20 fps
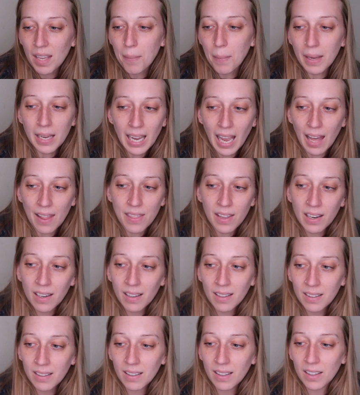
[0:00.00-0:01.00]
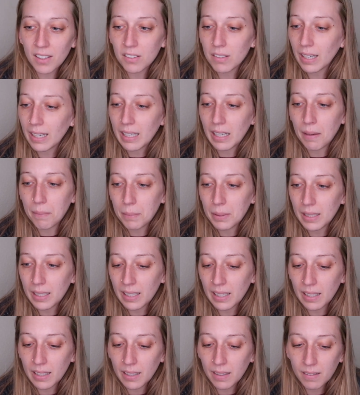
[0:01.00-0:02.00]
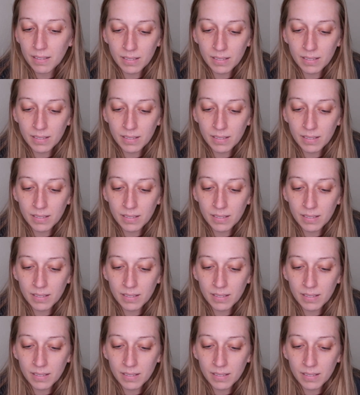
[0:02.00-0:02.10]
But yeah, they're a great company.